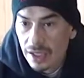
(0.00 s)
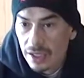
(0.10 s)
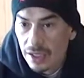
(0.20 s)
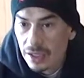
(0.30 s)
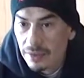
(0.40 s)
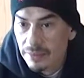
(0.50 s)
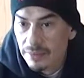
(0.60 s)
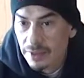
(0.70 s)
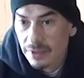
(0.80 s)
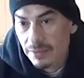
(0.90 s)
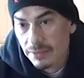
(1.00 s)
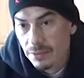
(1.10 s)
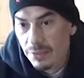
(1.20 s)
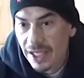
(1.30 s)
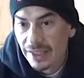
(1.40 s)
And
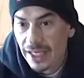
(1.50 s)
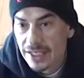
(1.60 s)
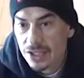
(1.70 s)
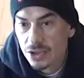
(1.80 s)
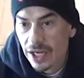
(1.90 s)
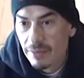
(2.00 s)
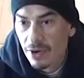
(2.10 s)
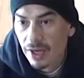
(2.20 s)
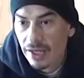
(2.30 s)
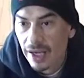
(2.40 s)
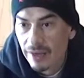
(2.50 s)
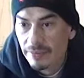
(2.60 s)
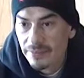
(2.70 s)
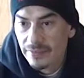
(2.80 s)
Pink Lady is a trademark name.